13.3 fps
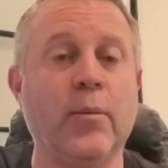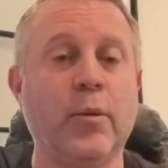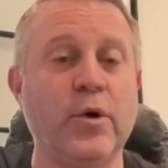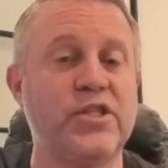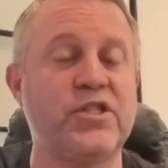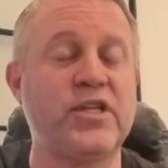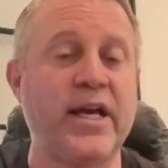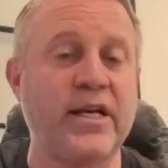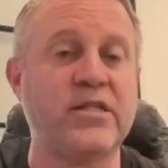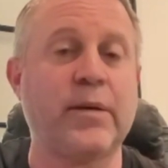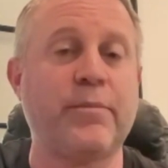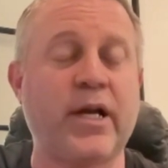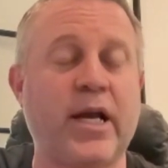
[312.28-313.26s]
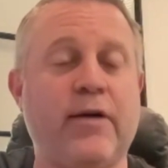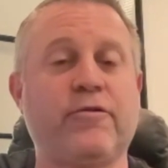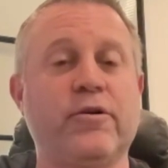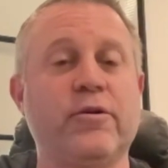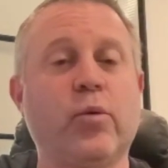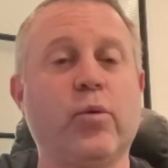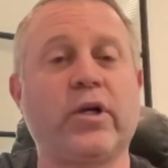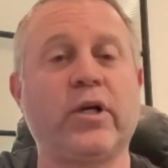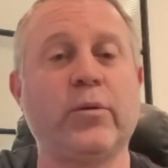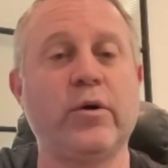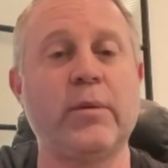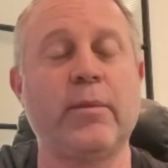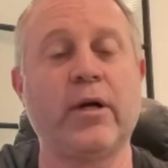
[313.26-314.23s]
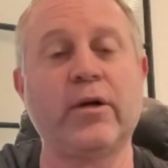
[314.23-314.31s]
which is saying something after working
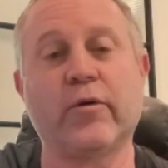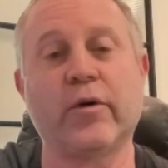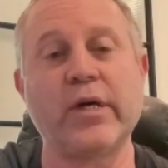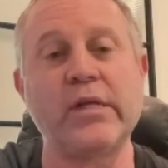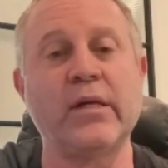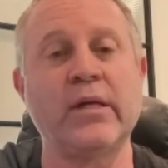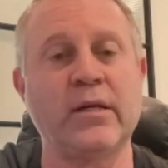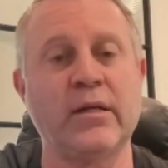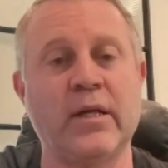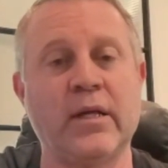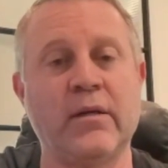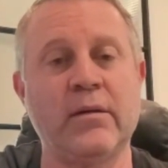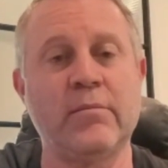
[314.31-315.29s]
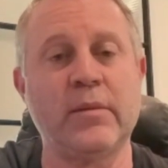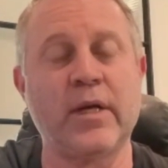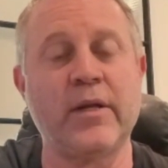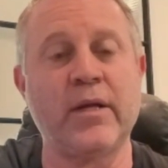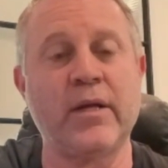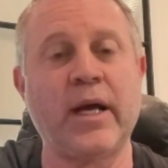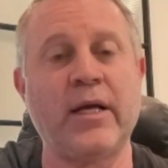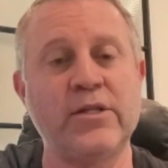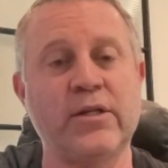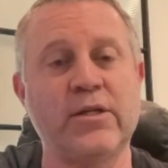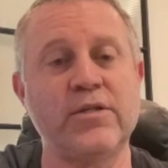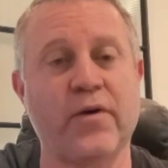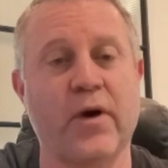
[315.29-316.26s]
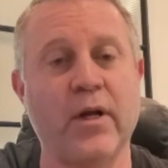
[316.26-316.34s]
with him on Greenland and then Angel
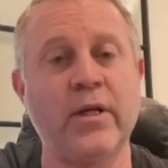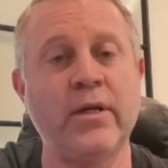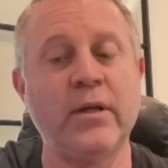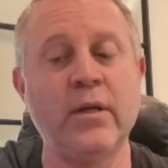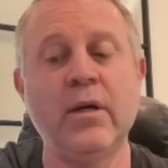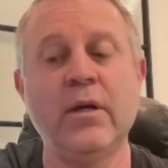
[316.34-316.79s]
Has Fallen.